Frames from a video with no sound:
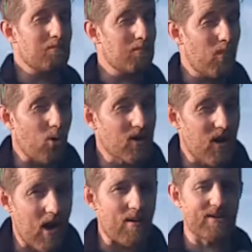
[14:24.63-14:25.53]
More
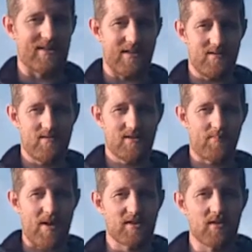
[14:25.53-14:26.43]
commonly,
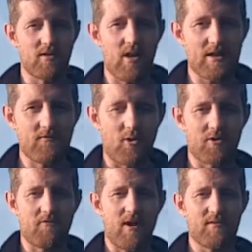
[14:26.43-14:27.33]
especially in the last 4
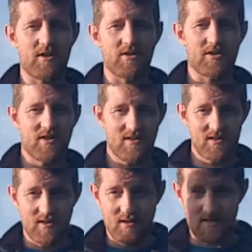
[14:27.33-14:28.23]
to 5 years,
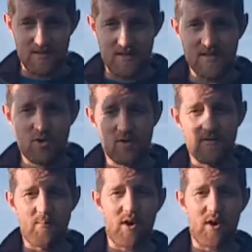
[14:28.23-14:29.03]
this sort of a